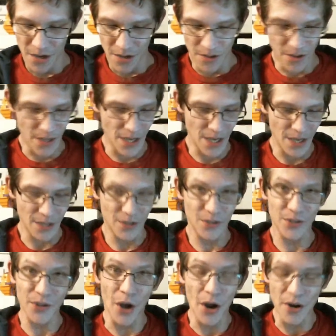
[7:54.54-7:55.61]
the
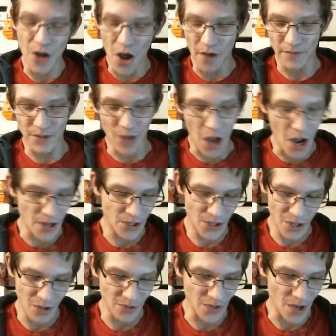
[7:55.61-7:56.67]
son of Zod
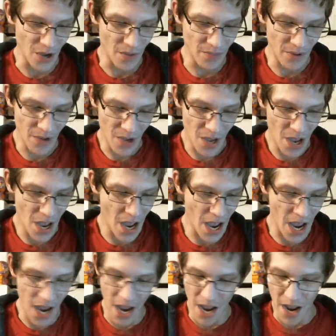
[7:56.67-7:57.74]
shows up
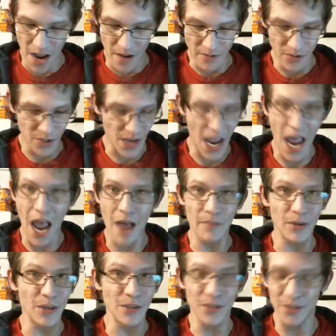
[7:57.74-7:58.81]
and just
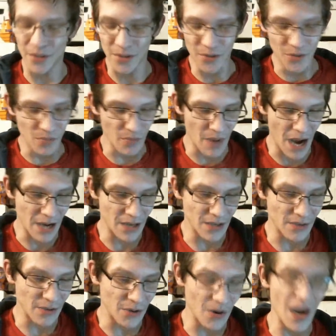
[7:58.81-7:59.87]
hammers Superman into
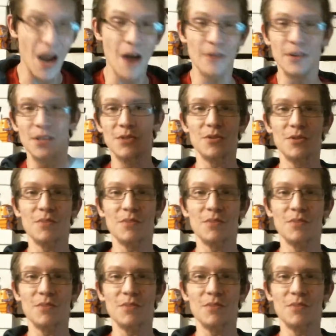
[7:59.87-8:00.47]
the ground, and you get